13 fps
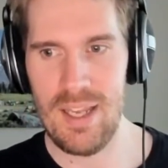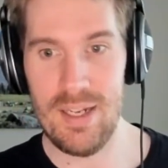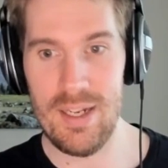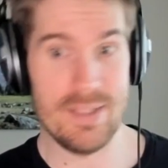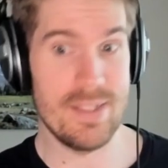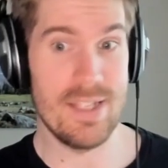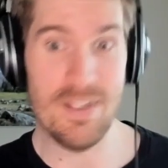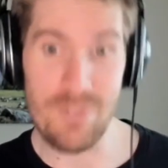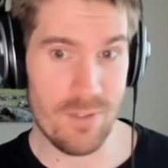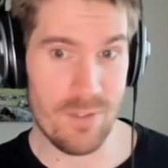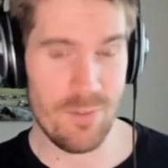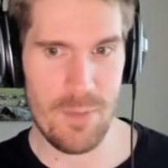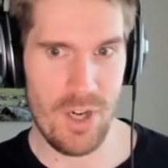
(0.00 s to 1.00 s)
it is
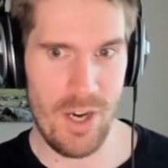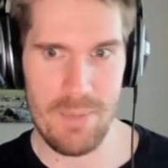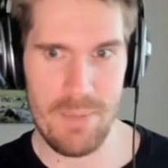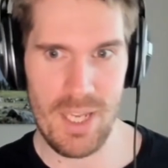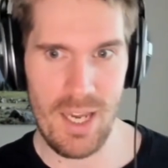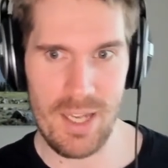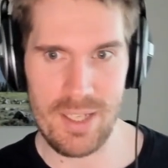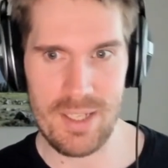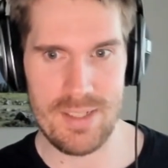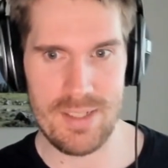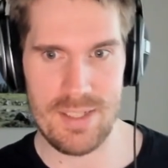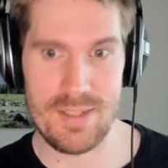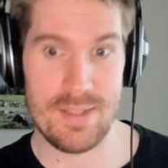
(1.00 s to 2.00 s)
different from their API because
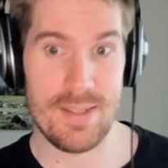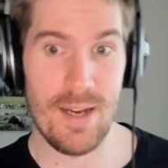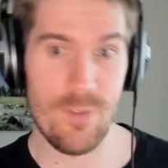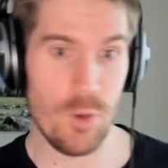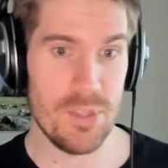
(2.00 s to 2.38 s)
it's several